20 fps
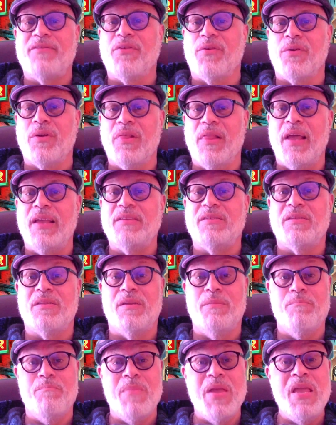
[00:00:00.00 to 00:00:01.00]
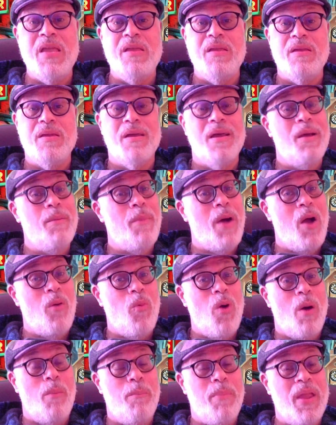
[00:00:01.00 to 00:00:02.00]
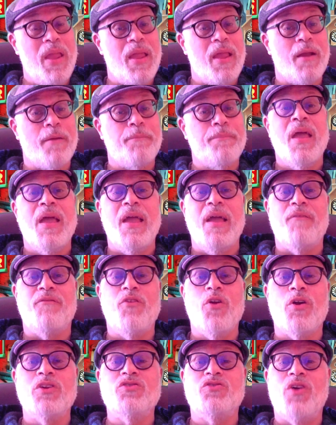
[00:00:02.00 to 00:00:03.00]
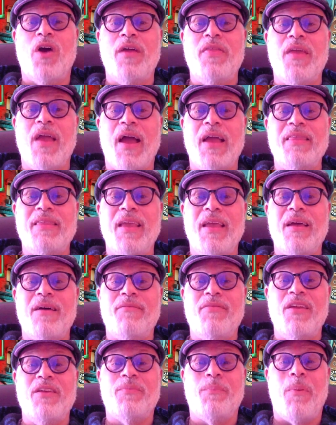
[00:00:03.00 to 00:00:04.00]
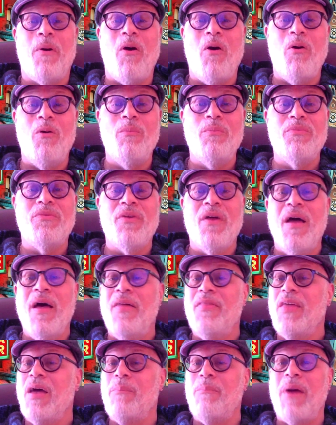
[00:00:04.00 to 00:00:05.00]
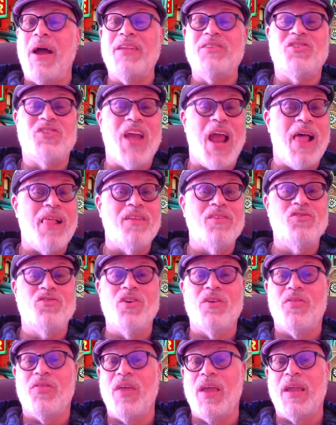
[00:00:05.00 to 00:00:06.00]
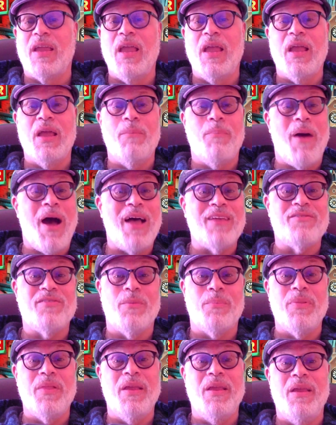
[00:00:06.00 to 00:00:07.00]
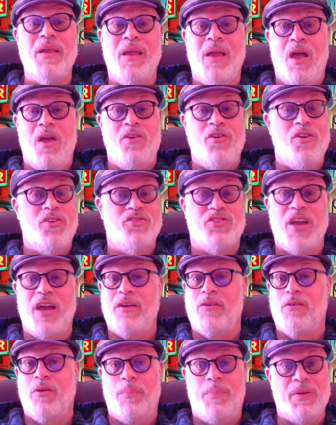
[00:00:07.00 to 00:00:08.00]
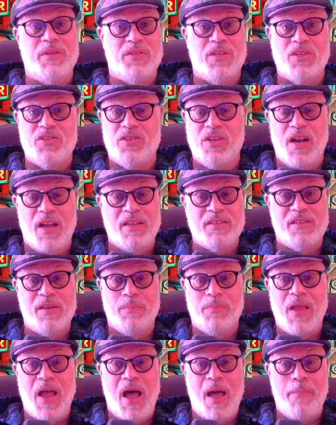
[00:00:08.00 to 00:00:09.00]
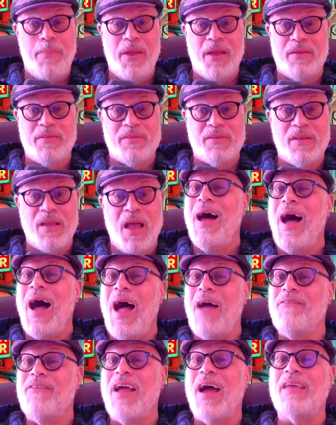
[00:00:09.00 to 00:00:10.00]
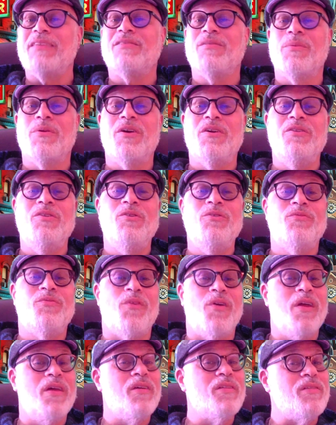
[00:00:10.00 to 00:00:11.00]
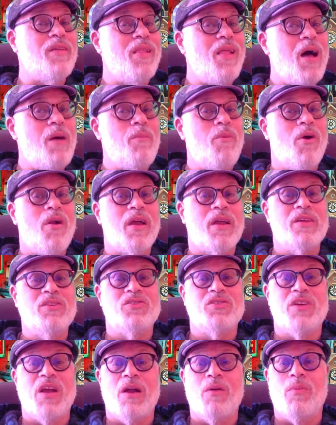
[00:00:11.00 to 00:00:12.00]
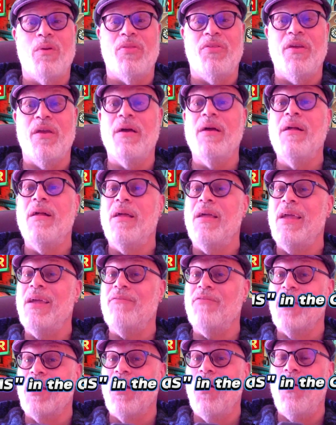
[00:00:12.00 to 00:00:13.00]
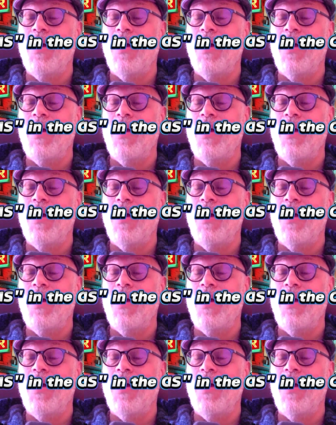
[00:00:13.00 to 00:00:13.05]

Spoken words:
it relates to me and my well-being. If you're enjoying the idea of these poems that might challenge your thinking and possibly your general position on some topics, I've got some good news for you. There's a lot more I can share with you. If you go